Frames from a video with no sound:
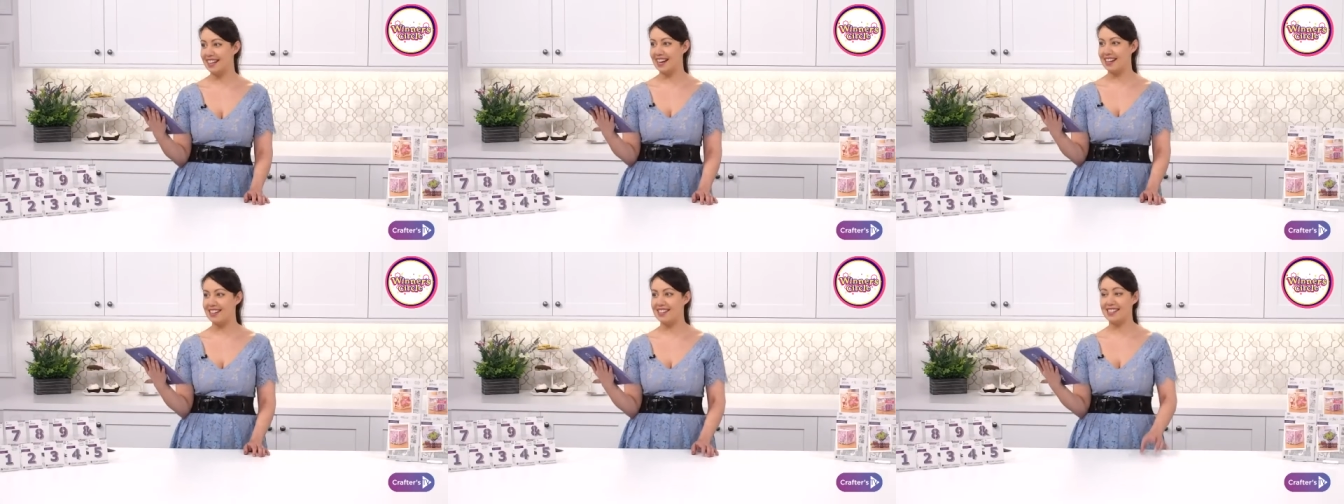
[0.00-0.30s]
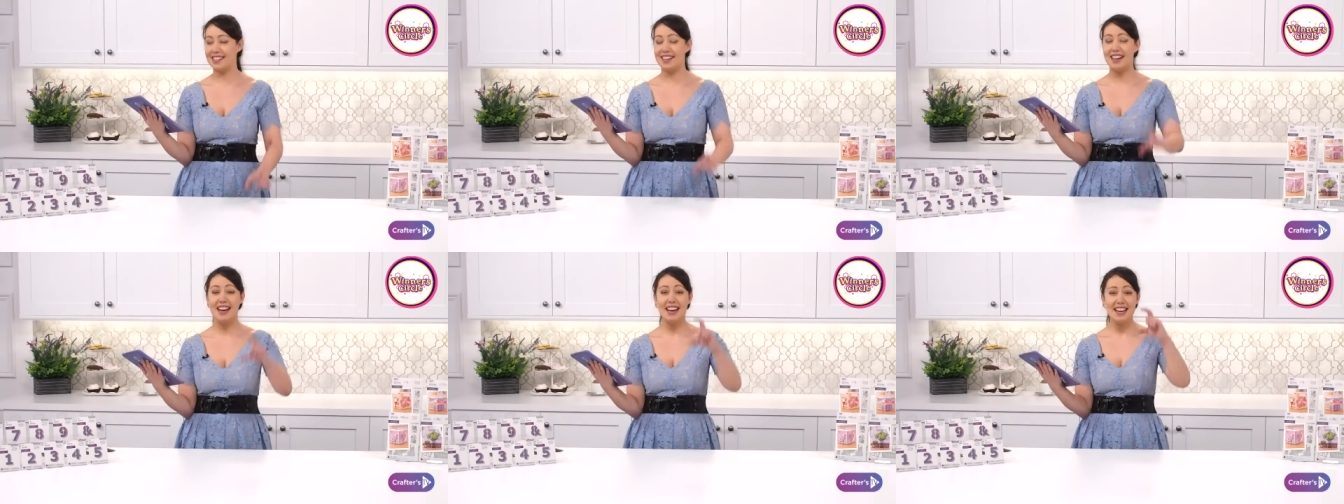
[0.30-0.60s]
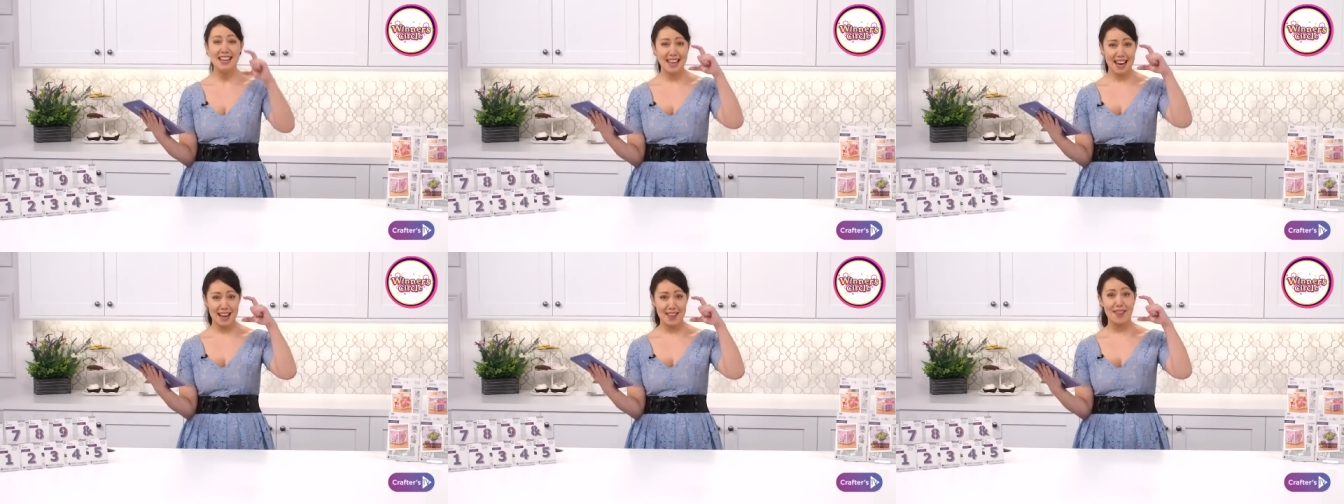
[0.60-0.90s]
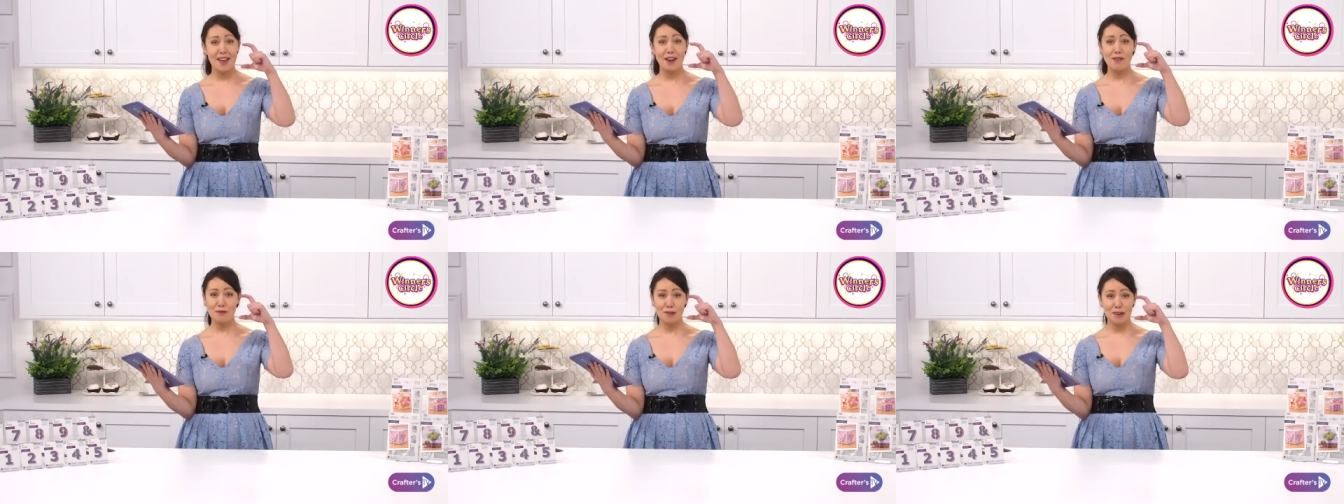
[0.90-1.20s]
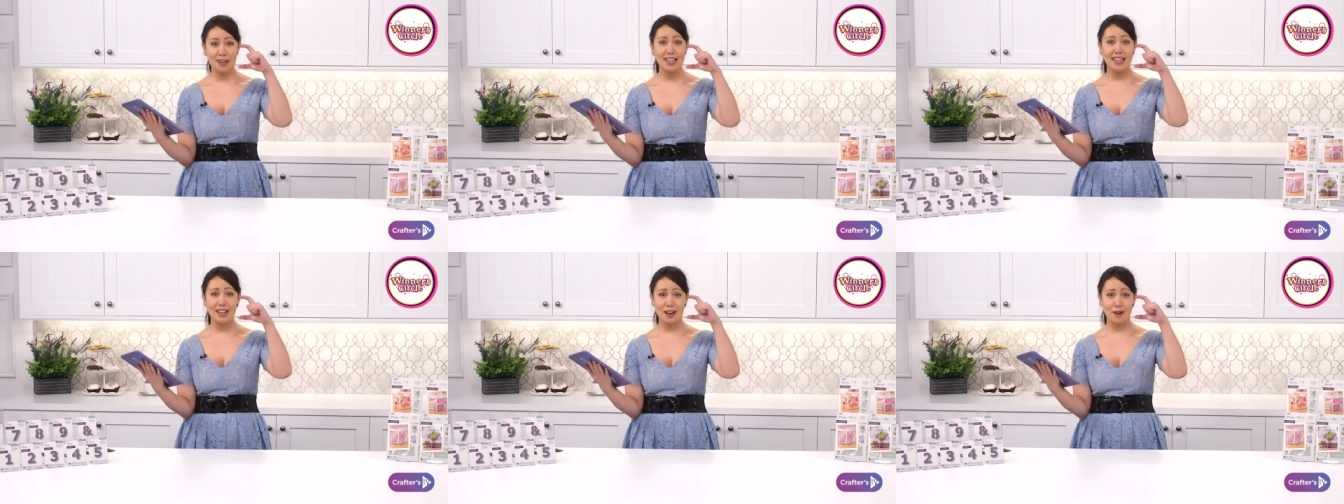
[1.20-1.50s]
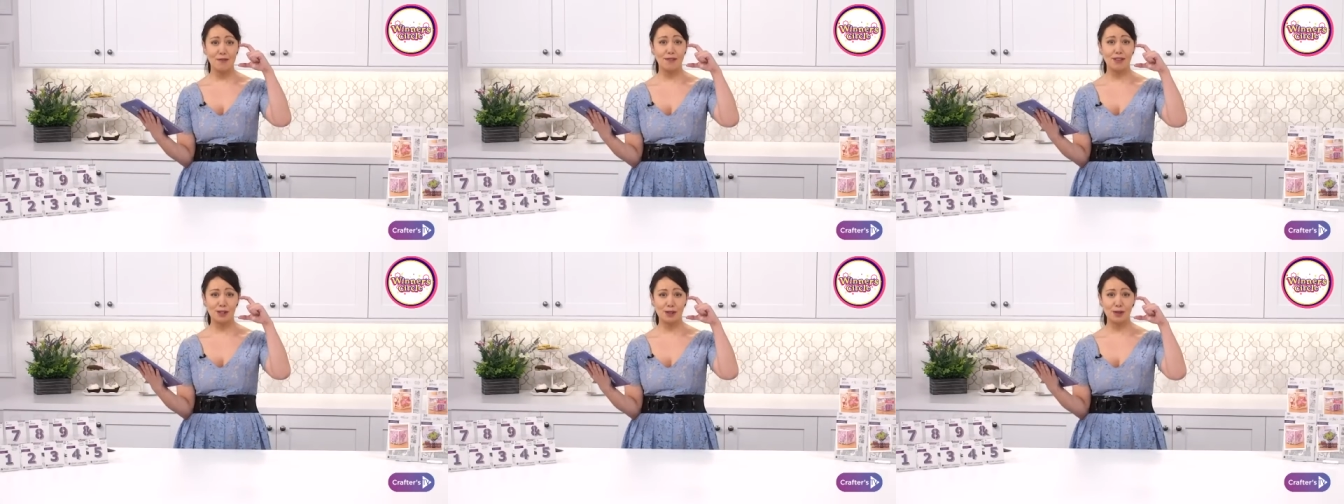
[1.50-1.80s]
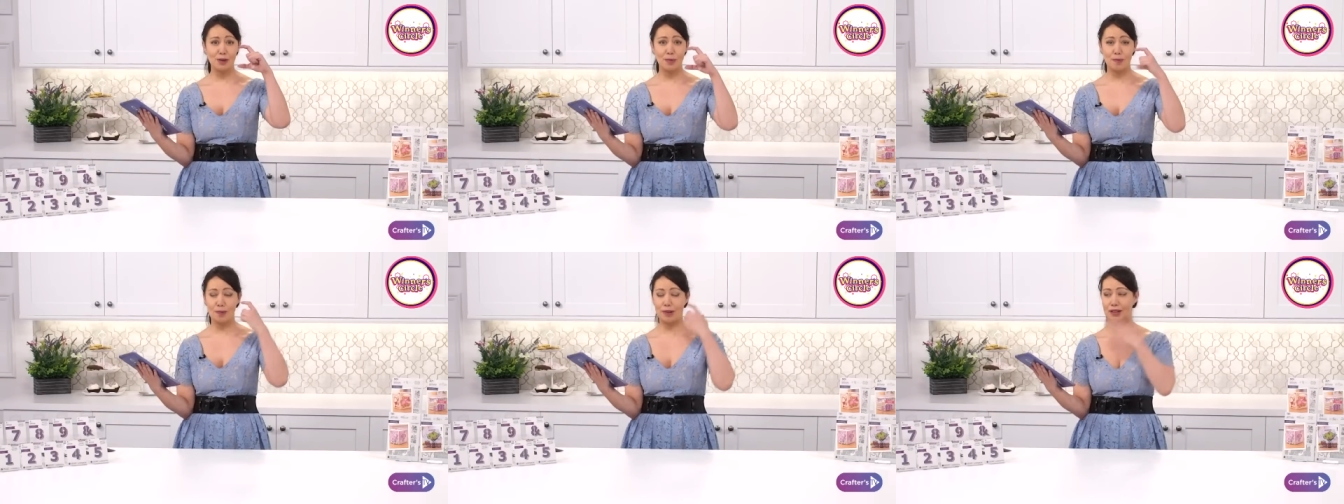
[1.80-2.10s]
And yeah, they really are
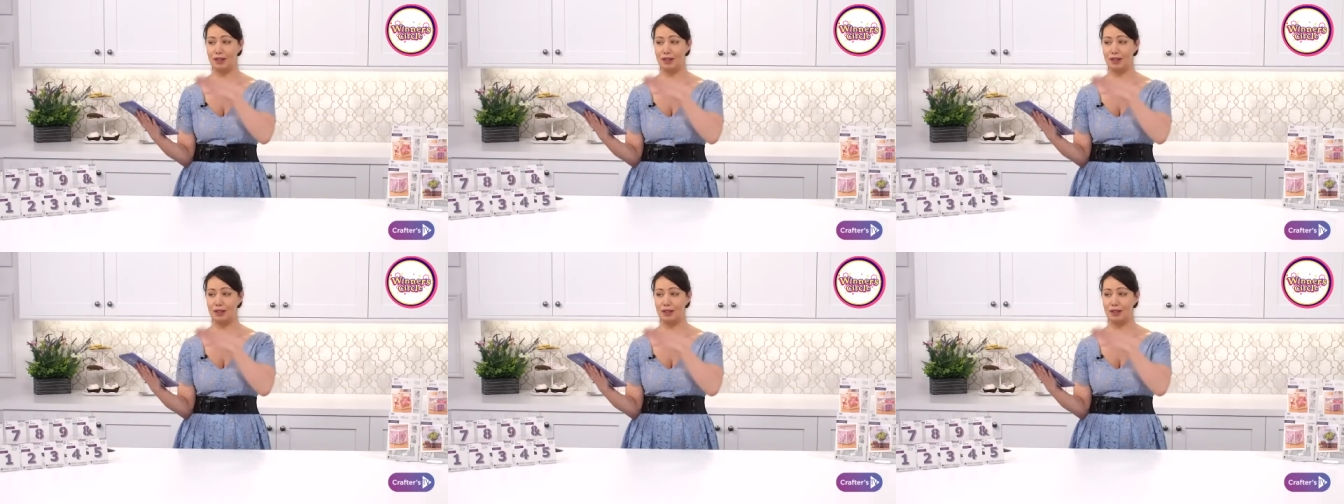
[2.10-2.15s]
adorable.